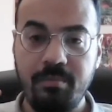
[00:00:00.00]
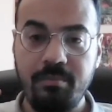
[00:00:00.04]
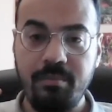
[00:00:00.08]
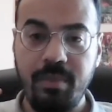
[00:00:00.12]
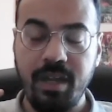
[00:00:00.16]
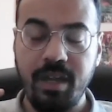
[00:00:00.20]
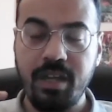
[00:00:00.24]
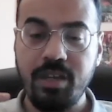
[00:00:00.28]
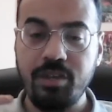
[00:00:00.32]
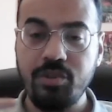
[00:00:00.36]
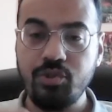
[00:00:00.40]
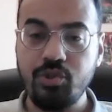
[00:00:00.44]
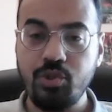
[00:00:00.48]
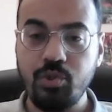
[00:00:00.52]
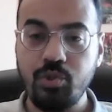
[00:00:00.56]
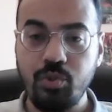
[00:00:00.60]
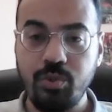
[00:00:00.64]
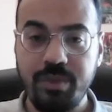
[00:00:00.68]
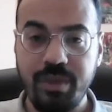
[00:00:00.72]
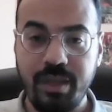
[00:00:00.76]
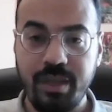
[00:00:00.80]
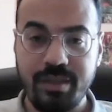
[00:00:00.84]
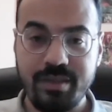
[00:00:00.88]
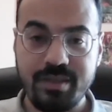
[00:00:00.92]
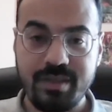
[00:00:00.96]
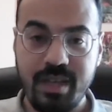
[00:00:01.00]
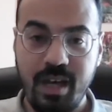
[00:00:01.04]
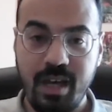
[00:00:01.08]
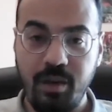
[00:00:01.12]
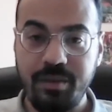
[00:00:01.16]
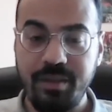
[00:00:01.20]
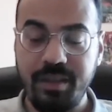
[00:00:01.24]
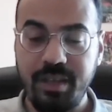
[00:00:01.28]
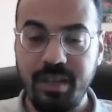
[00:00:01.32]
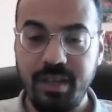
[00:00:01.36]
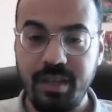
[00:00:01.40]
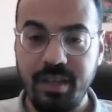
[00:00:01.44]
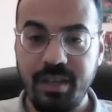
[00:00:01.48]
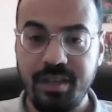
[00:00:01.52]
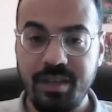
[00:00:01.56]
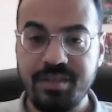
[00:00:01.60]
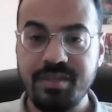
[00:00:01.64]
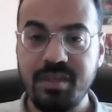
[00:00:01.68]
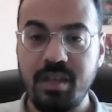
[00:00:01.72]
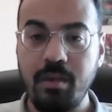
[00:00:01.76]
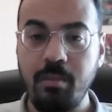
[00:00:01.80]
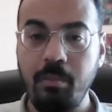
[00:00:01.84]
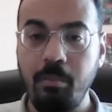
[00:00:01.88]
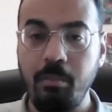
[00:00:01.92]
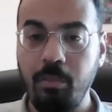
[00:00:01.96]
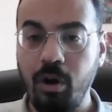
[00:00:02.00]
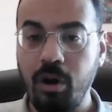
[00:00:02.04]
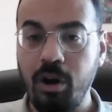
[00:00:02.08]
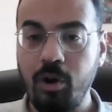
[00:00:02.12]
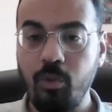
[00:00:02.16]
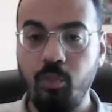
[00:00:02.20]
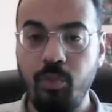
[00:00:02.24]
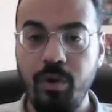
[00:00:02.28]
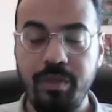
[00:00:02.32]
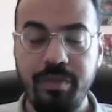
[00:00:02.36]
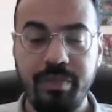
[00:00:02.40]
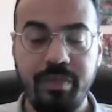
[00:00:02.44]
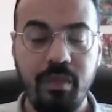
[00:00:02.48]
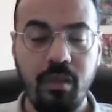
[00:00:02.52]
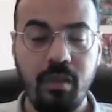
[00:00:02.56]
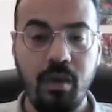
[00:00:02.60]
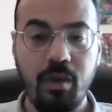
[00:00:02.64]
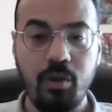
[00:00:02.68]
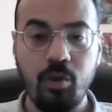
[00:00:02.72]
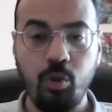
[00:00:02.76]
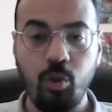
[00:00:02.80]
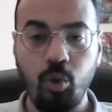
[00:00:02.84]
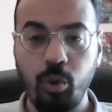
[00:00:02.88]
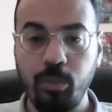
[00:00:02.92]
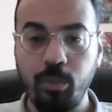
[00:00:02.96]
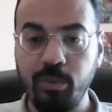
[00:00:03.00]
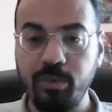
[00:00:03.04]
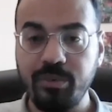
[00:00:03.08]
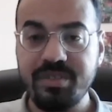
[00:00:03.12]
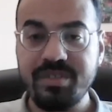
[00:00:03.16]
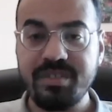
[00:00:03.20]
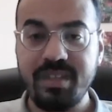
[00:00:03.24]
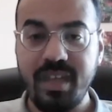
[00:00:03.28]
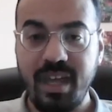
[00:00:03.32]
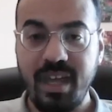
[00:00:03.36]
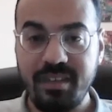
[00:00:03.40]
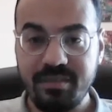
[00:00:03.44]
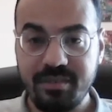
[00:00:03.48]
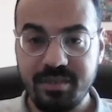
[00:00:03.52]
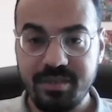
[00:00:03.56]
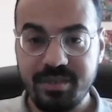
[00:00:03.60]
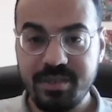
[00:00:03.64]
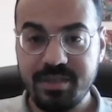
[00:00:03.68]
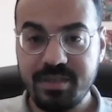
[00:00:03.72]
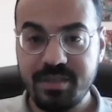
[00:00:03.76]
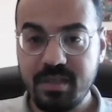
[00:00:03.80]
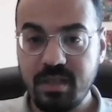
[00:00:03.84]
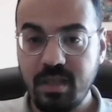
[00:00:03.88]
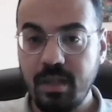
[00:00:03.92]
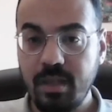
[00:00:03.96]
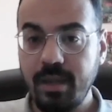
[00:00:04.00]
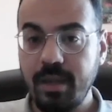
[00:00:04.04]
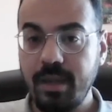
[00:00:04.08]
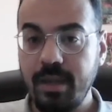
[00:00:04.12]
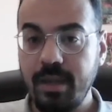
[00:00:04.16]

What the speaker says: making sure that Saudi is in bar with global standards.